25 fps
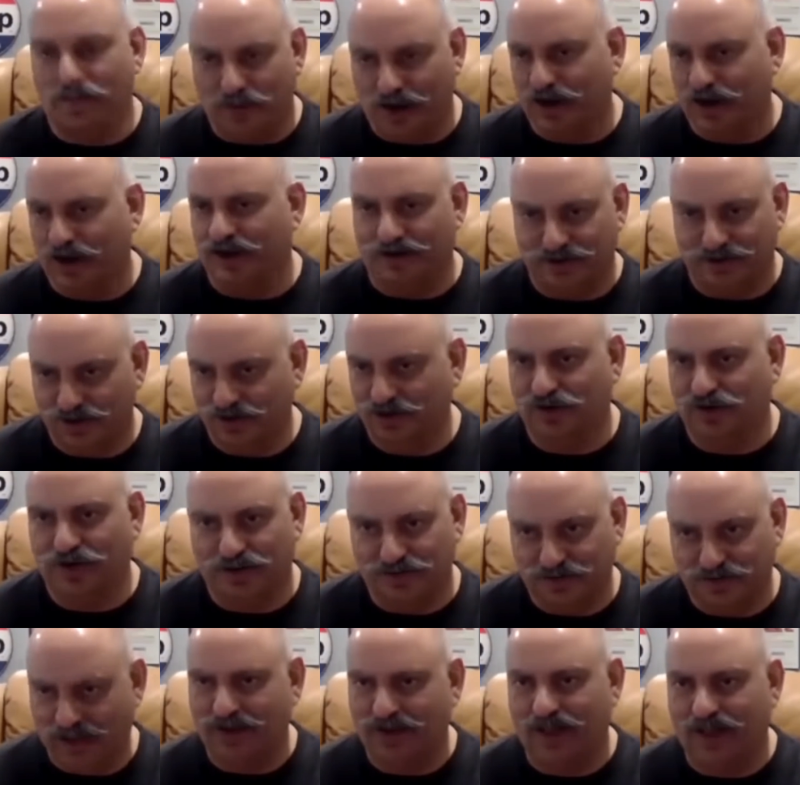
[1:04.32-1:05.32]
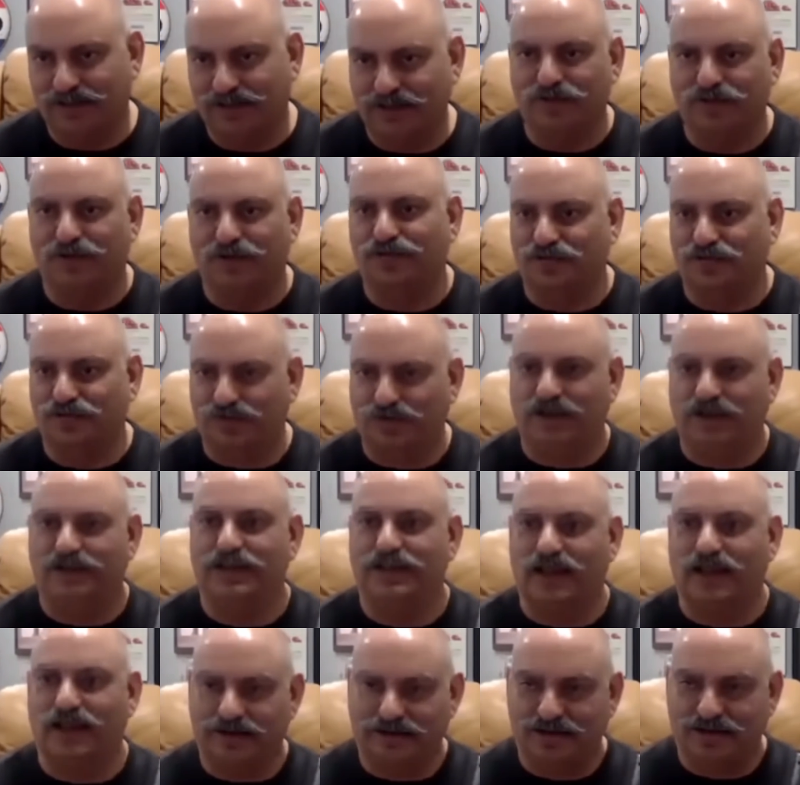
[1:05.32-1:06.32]
mind, and I think we've seen
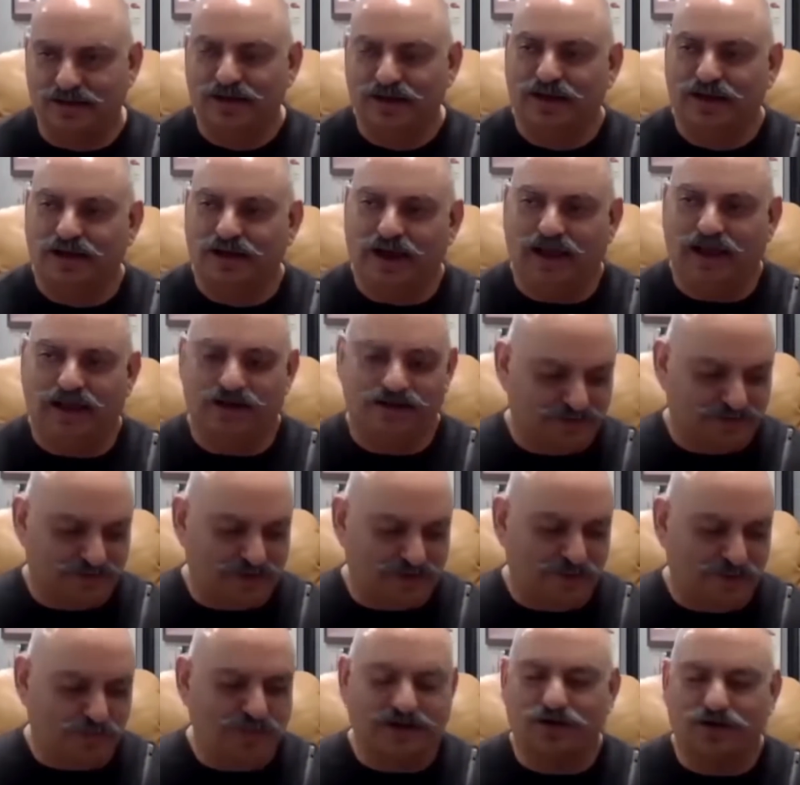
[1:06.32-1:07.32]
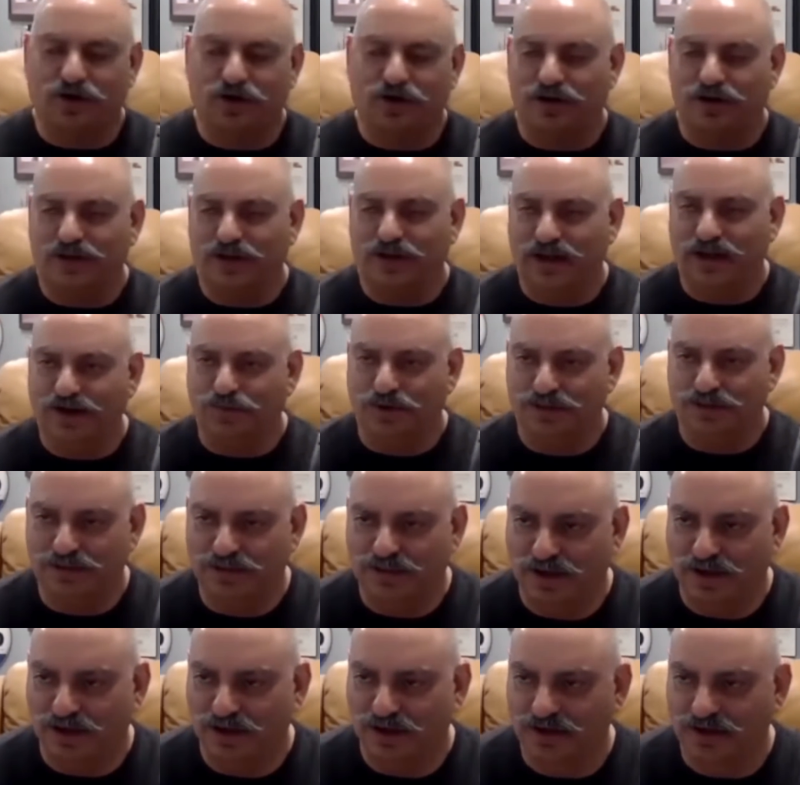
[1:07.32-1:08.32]
that, and some of that got hit with
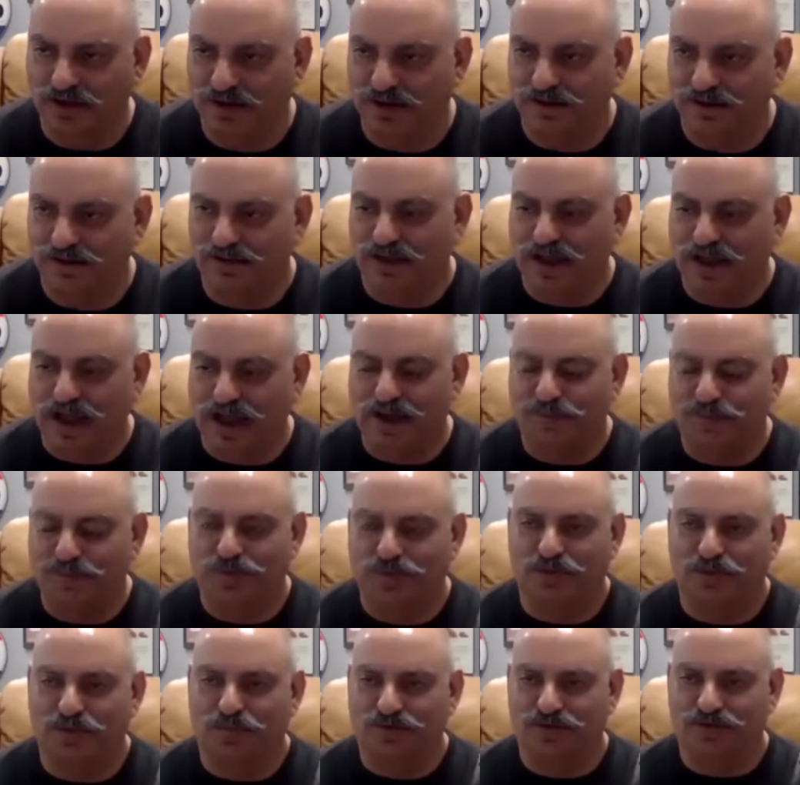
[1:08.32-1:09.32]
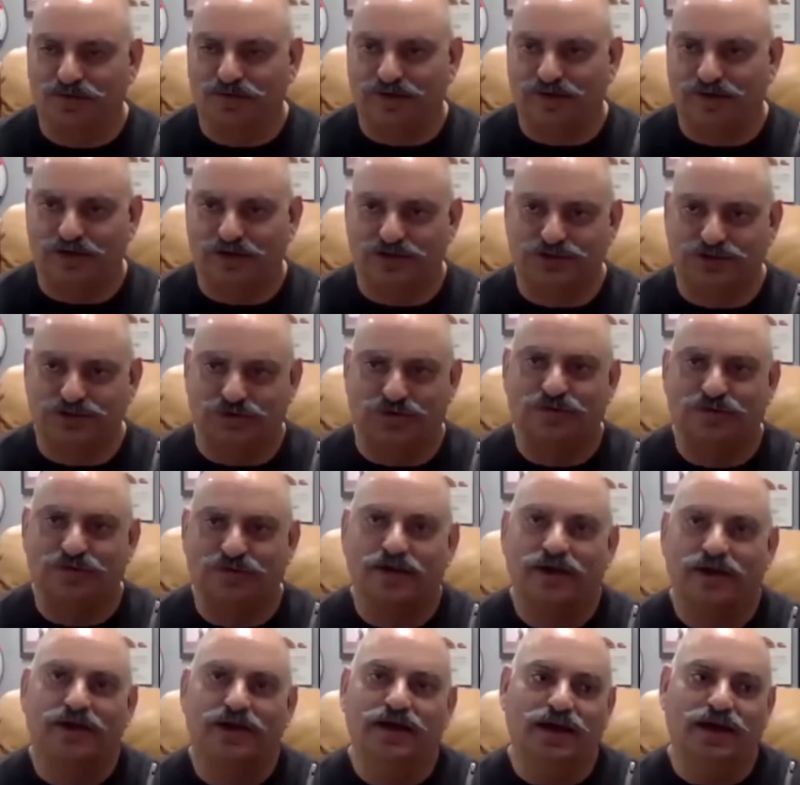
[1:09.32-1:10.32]
the Apple privacy issues,
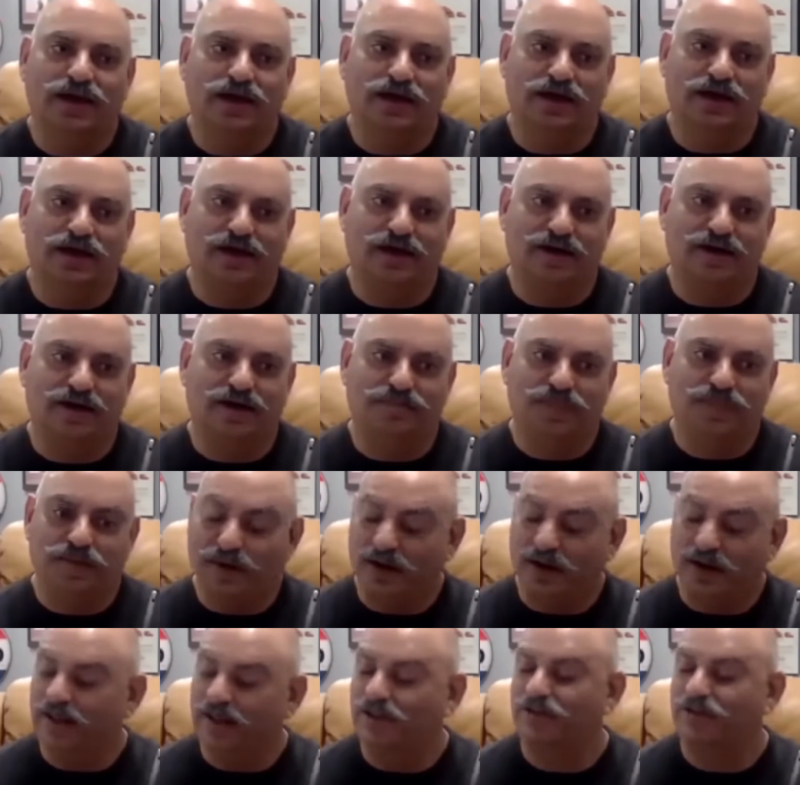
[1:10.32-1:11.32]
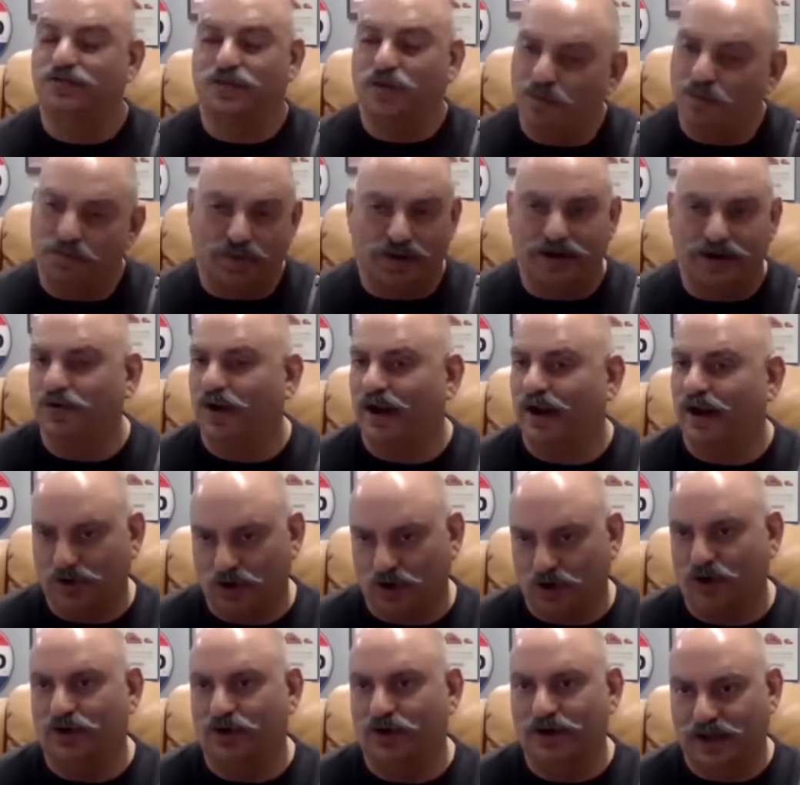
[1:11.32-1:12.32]
but it's been right
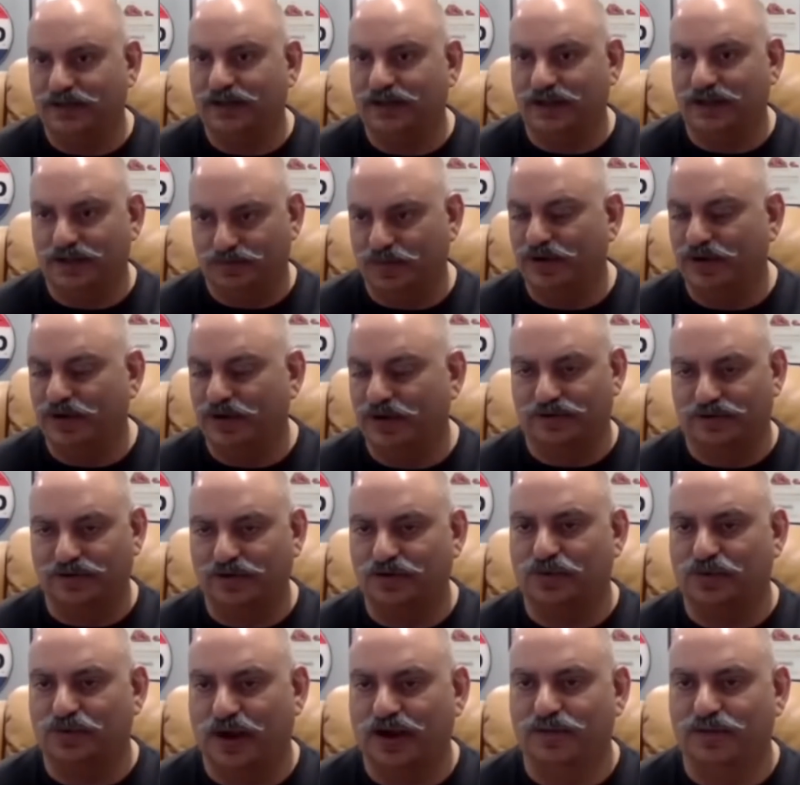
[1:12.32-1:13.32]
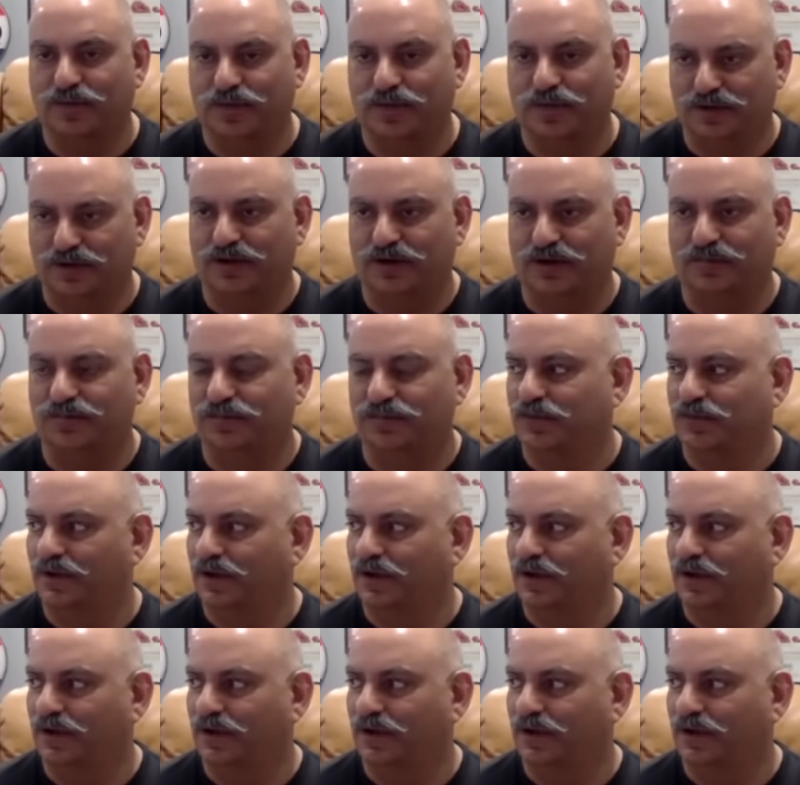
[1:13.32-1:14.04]
on. I think it's been just incredible.